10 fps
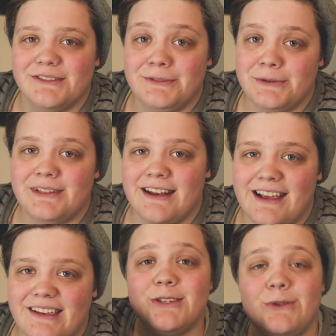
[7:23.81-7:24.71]
food
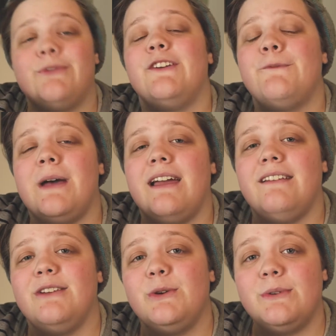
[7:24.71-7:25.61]
today. So a friend of
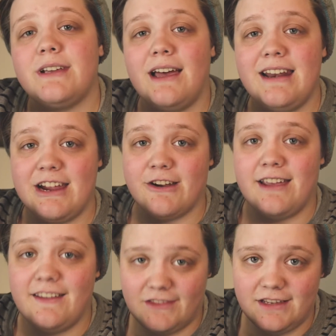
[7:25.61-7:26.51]
mine who is on air
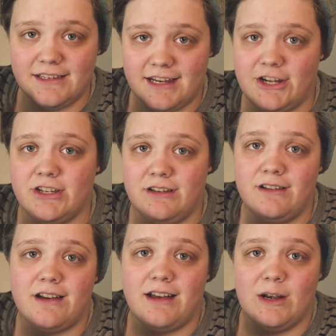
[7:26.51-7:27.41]
at this station
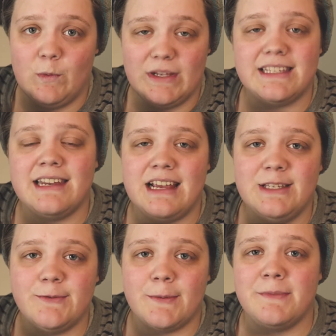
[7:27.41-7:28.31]
on Wednesday
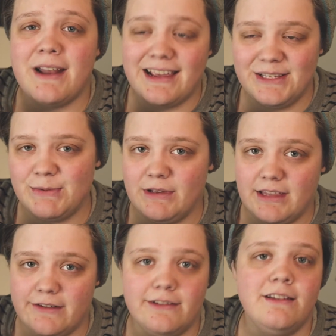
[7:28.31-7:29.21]
nights from 9 to
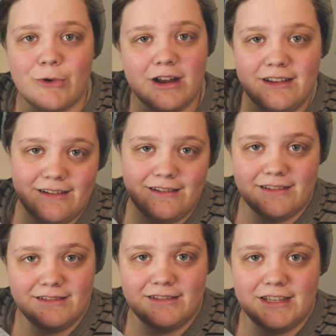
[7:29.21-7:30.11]
11 brought in
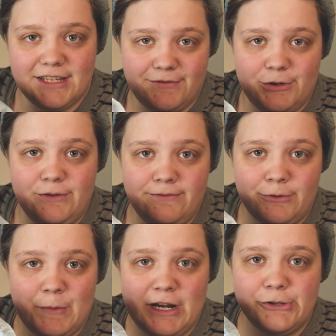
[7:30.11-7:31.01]
this food
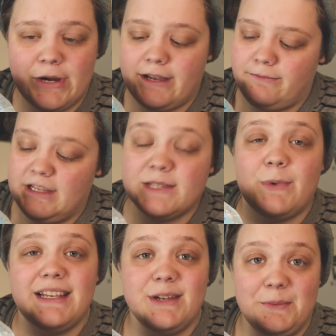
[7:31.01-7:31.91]
for me to try. That's
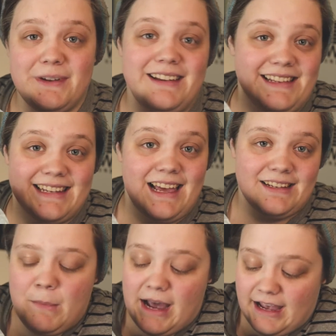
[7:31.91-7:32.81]
why it's open. It's not
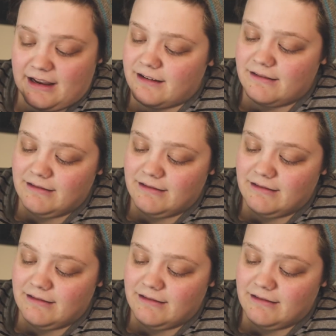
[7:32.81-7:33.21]
mine.